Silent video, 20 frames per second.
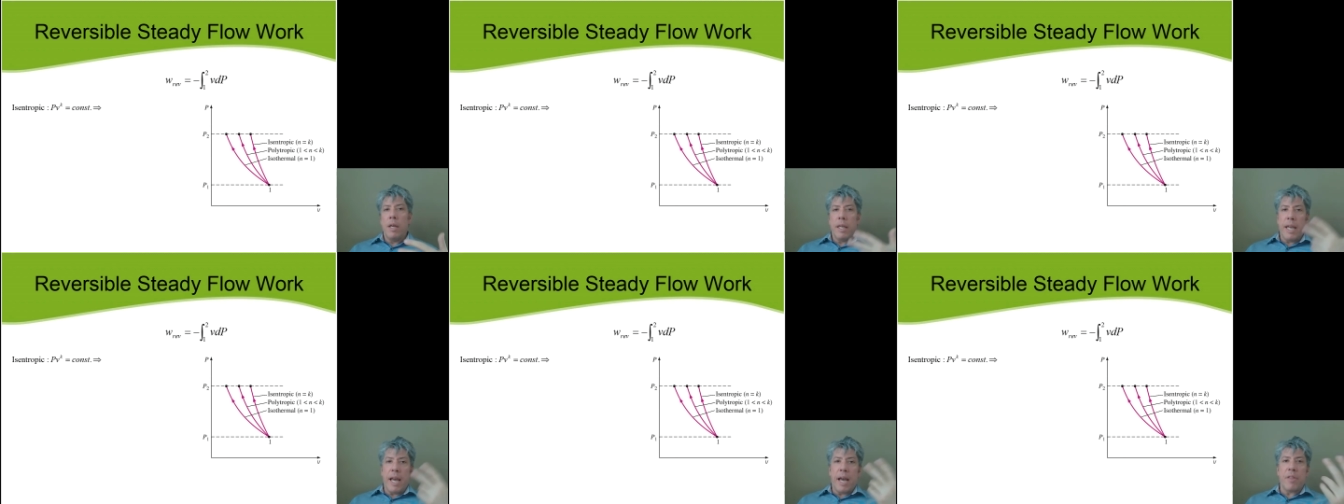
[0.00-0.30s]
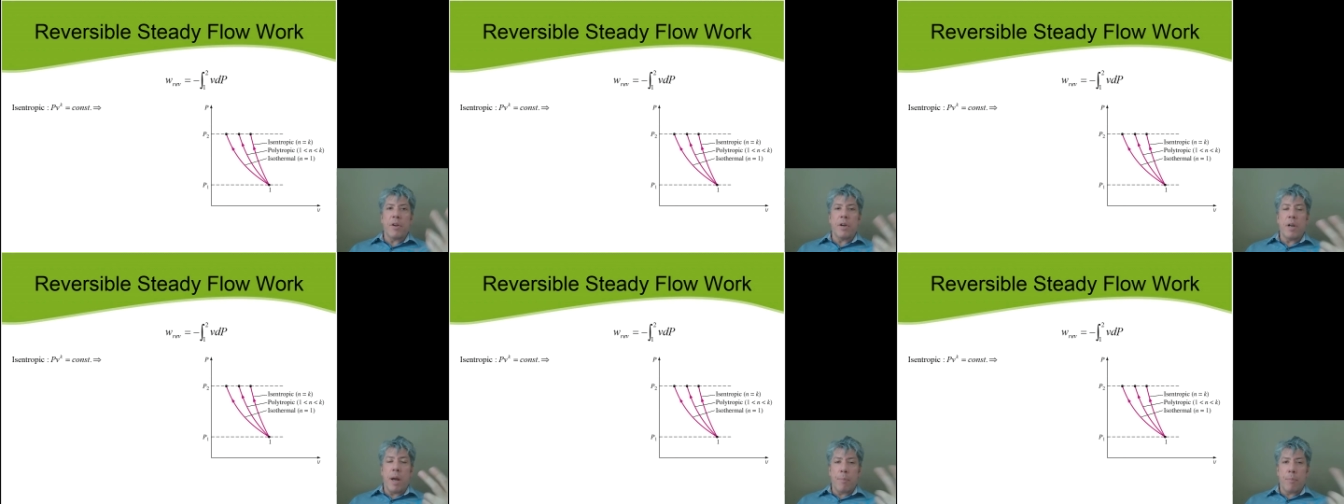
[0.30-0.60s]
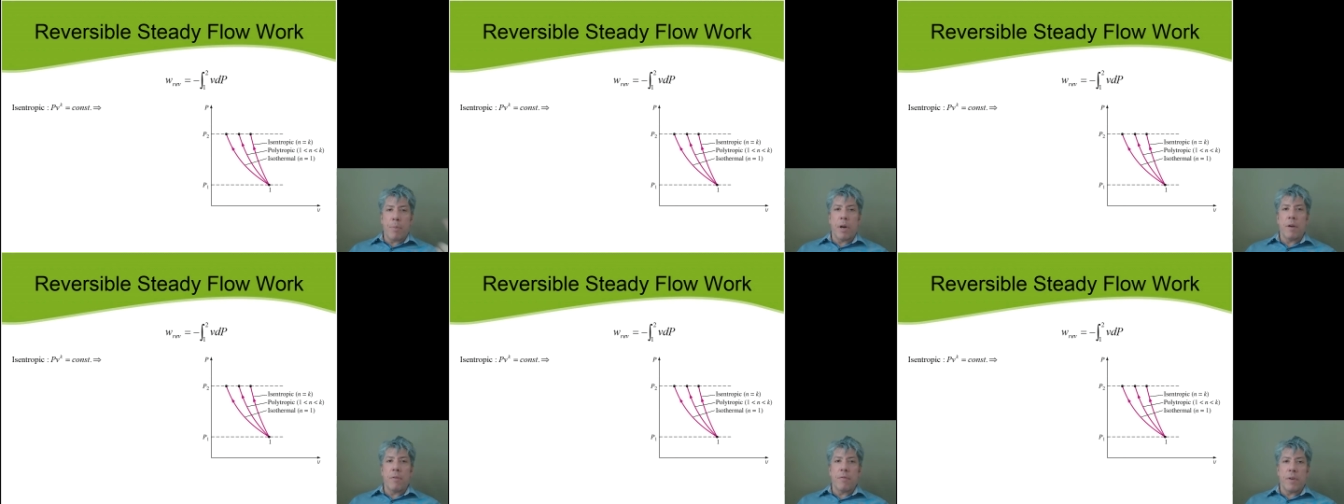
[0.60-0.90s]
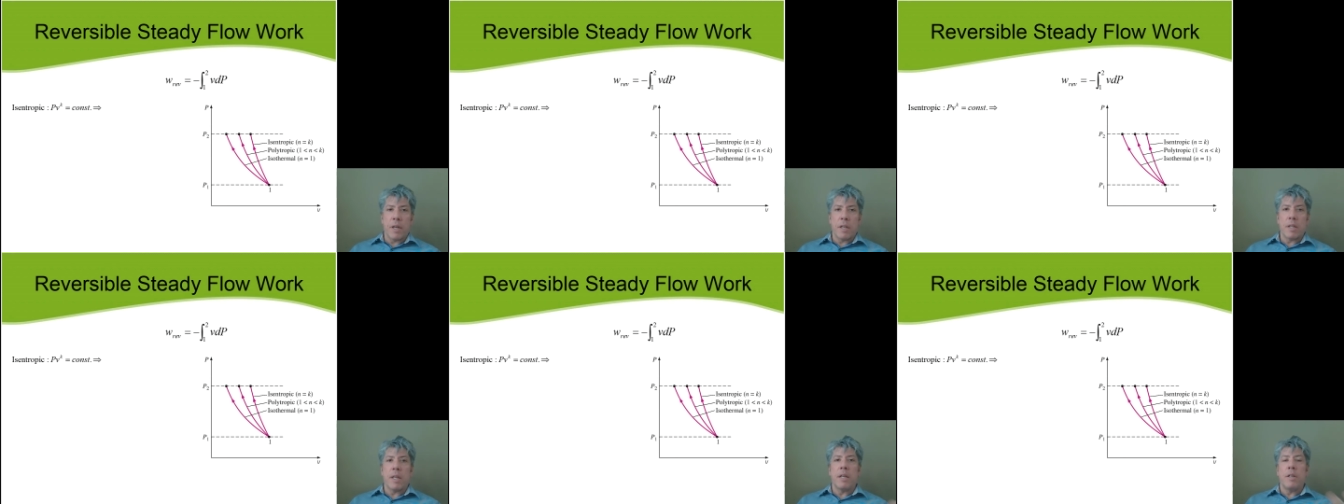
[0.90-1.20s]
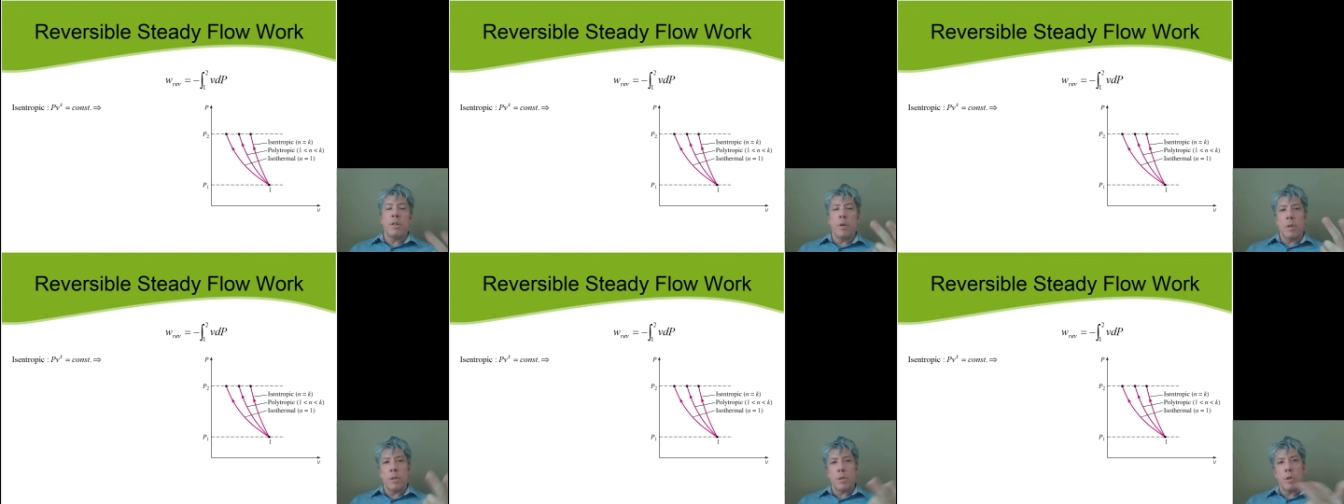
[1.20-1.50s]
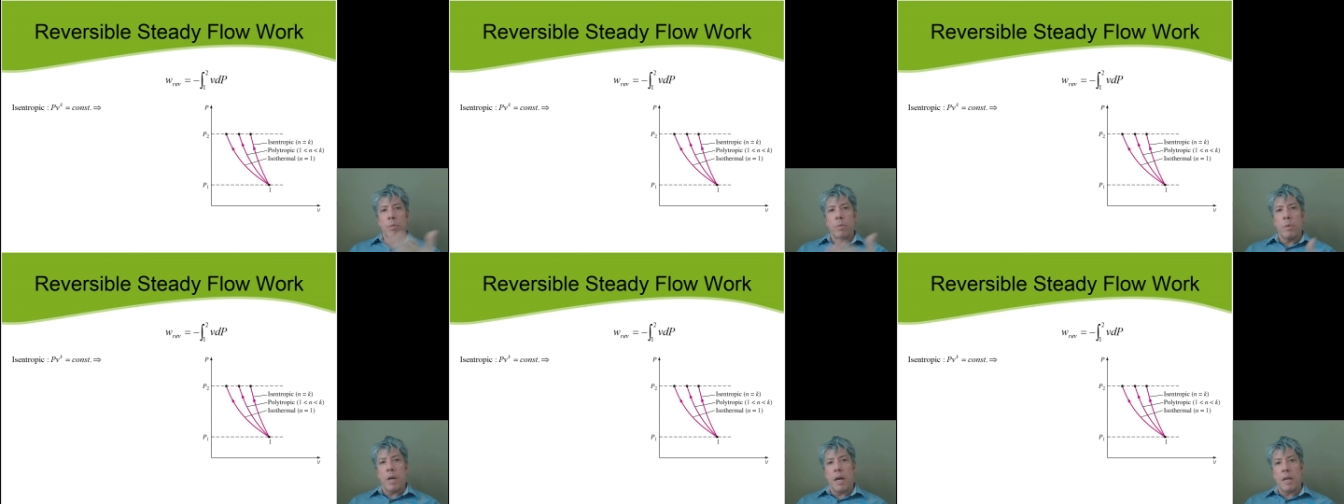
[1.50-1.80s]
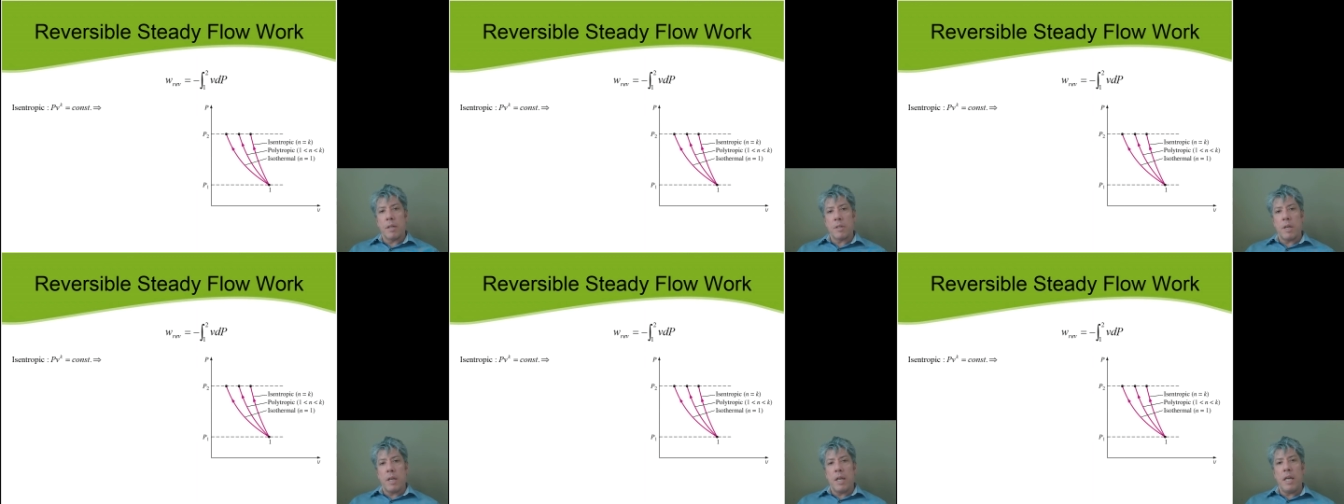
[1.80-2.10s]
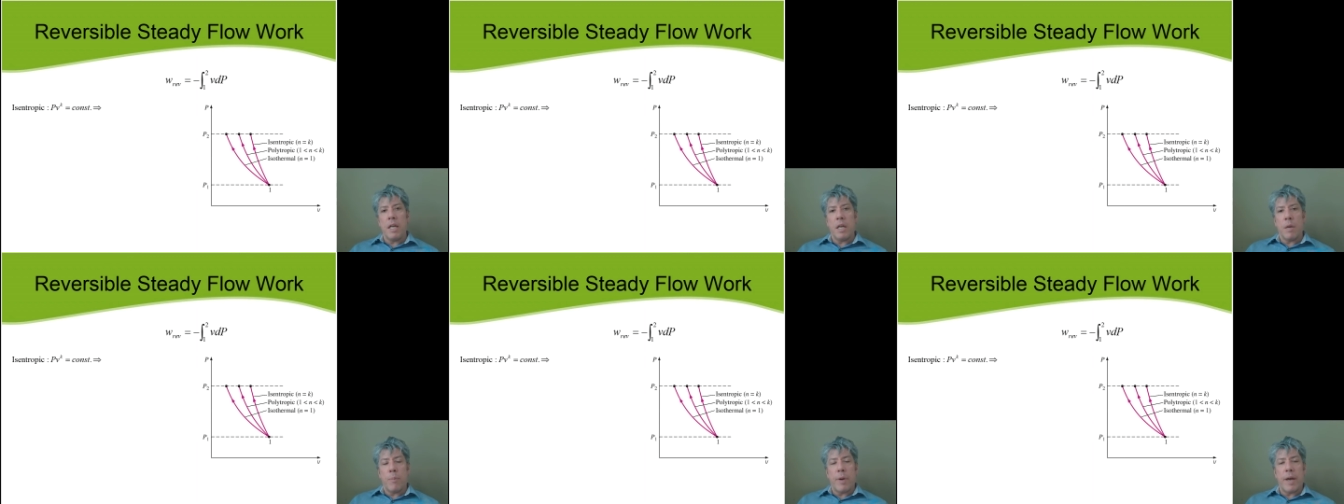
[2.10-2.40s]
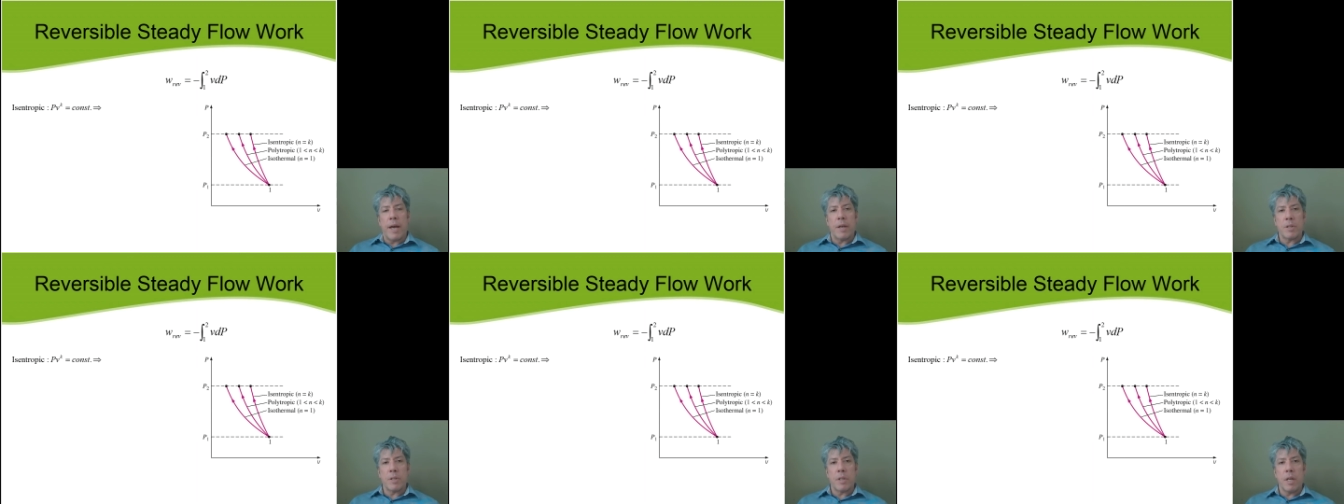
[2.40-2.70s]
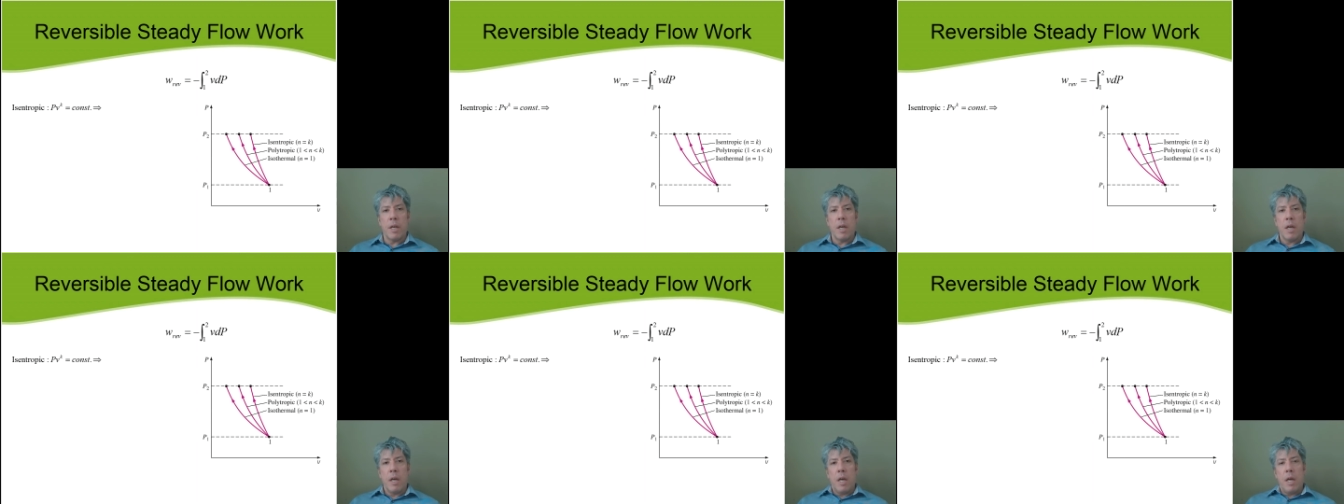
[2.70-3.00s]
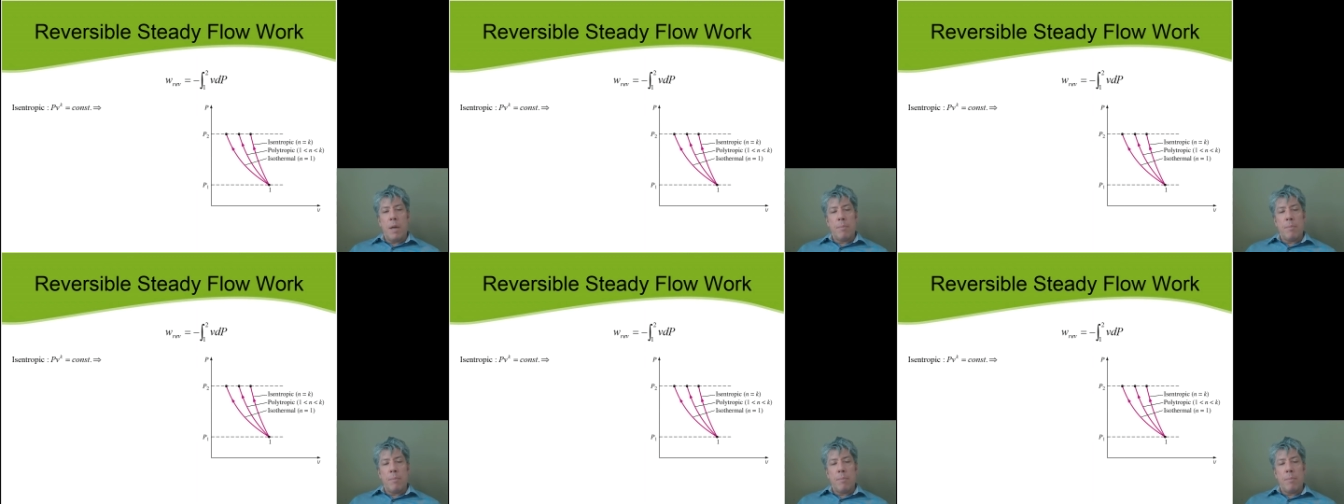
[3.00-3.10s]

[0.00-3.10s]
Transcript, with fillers: Yeah, they're not perfect. They do assume constant heat capacity,